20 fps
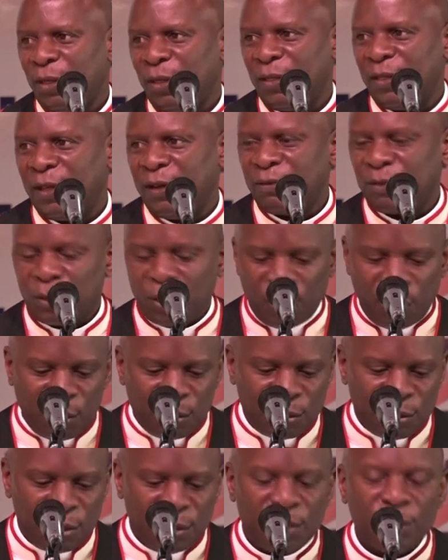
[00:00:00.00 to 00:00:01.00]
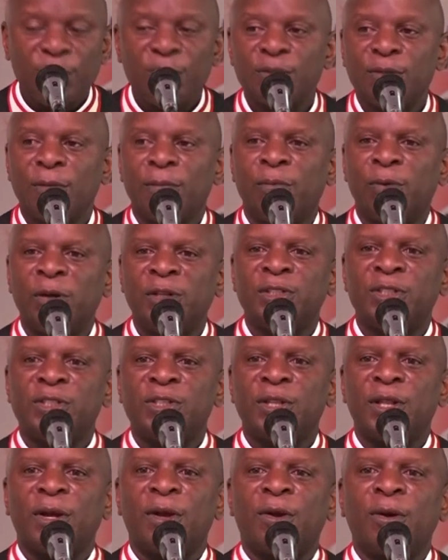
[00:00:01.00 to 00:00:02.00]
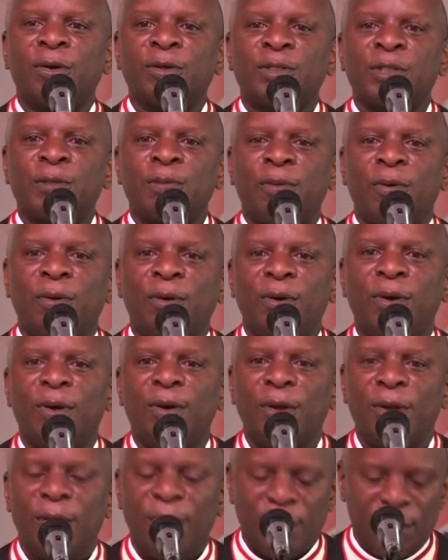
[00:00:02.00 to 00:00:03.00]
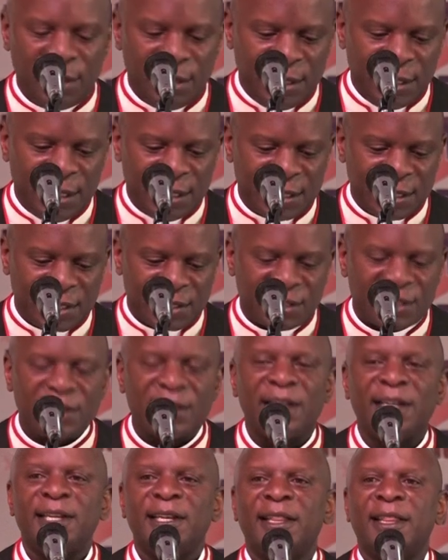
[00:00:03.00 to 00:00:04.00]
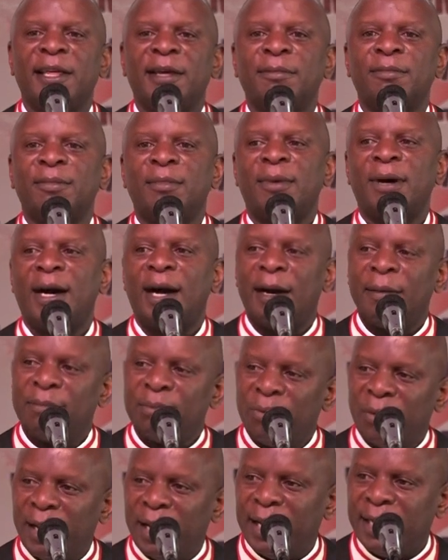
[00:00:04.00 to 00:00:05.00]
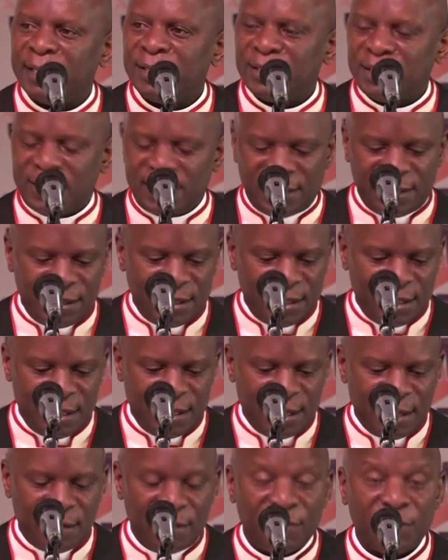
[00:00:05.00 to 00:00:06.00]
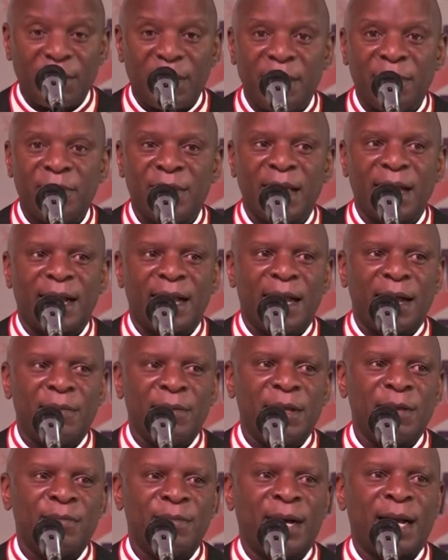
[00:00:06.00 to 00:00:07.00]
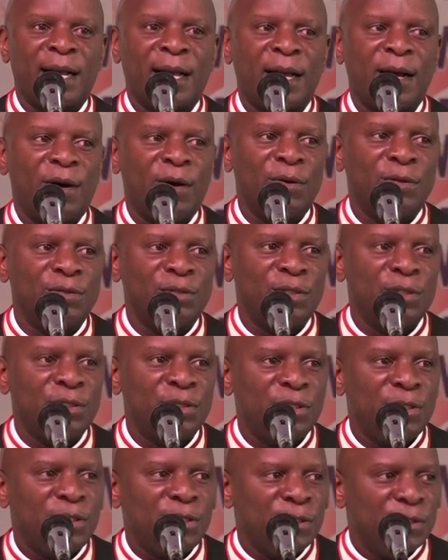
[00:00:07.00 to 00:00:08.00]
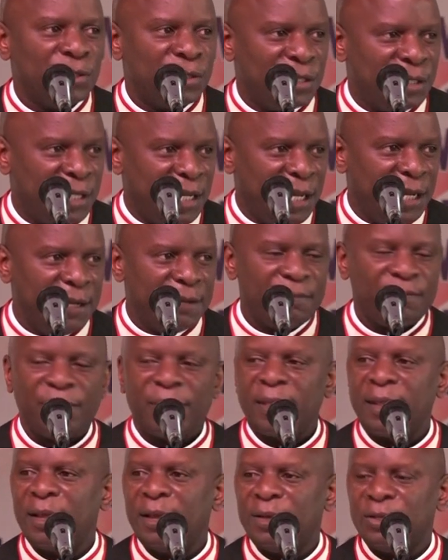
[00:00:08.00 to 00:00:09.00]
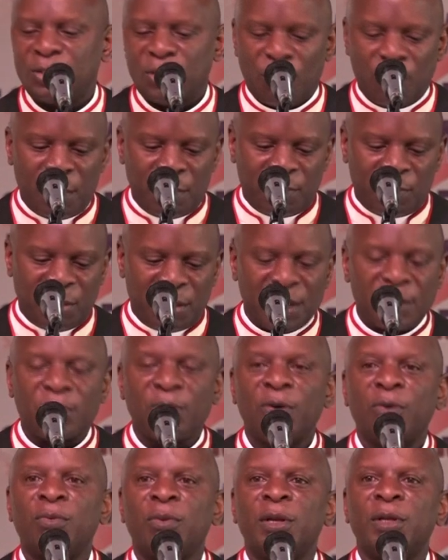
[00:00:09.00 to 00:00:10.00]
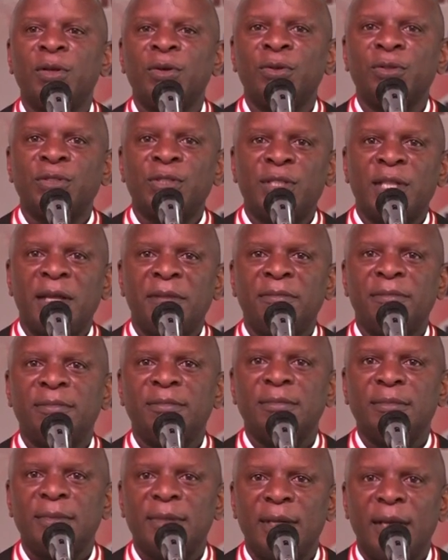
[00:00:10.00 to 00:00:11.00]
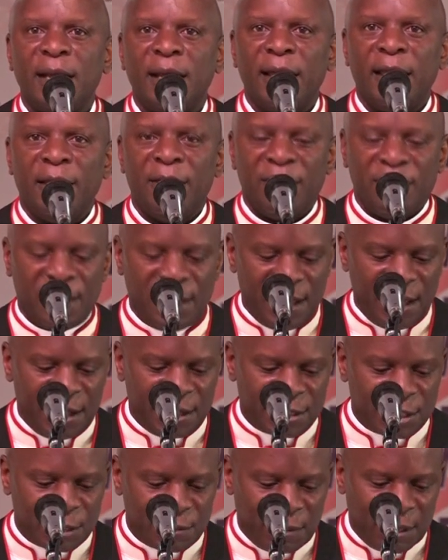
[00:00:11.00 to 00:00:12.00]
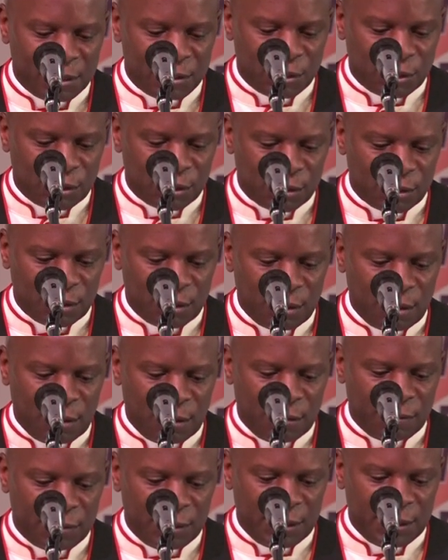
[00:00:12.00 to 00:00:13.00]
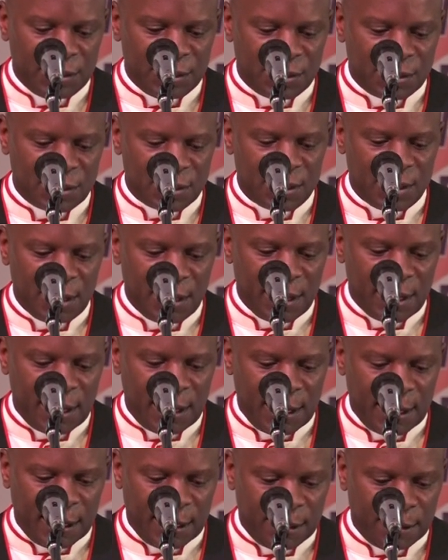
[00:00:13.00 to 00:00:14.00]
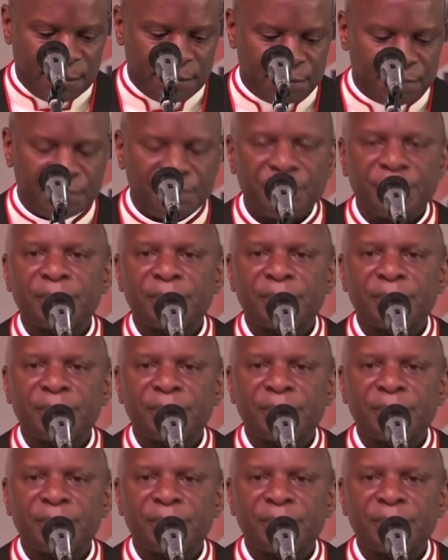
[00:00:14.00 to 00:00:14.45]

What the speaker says: They have gone to preach the gospel. Let us send them our prayers. For them, they are coming back on Tuesday. So we pray that God will use them in the expansion of his kingdom.